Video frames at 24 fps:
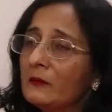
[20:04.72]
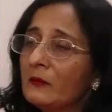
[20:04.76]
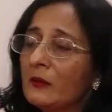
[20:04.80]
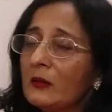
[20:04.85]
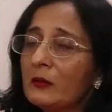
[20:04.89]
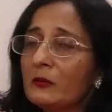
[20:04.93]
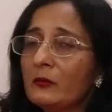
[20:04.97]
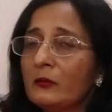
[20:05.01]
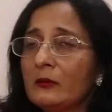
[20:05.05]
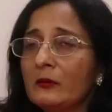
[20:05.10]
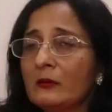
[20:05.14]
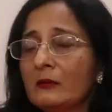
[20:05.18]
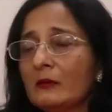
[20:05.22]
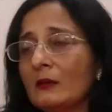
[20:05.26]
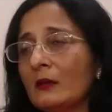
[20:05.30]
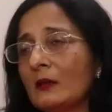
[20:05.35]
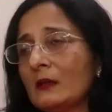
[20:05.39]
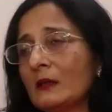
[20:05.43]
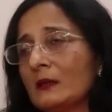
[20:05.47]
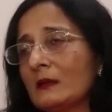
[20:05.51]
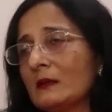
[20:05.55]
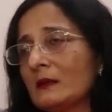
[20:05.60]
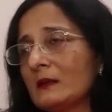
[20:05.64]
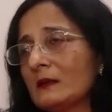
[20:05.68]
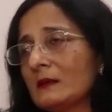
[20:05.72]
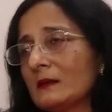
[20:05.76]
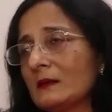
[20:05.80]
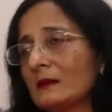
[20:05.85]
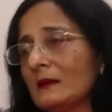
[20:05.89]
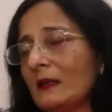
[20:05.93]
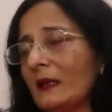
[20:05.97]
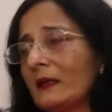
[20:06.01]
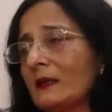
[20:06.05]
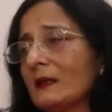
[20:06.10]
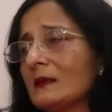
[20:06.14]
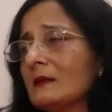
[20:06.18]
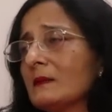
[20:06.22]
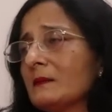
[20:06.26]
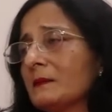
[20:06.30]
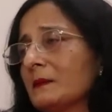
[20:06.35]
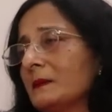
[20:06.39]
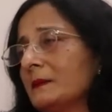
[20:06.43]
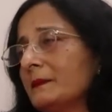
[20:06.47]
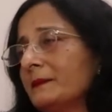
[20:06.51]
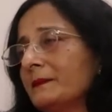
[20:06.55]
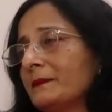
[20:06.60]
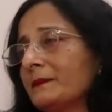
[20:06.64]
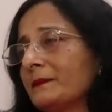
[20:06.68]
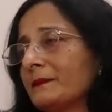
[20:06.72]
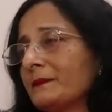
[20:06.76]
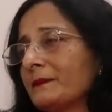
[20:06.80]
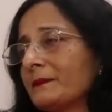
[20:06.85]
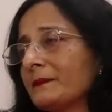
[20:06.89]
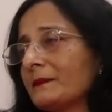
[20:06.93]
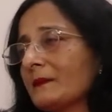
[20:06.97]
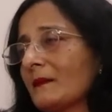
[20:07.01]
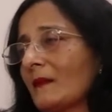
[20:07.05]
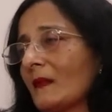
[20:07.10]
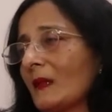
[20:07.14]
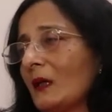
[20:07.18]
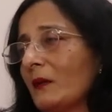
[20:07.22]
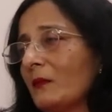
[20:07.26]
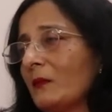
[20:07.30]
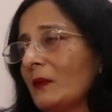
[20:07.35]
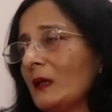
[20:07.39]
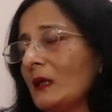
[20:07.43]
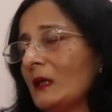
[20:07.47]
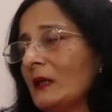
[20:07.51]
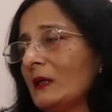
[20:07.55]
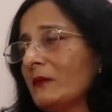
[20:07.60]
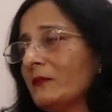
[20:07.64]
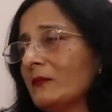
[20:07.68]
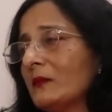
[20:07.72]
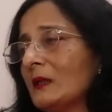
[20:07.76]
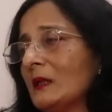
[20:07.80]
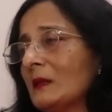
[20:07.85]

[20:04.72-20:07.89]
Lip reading: what do you call it? It's like a we give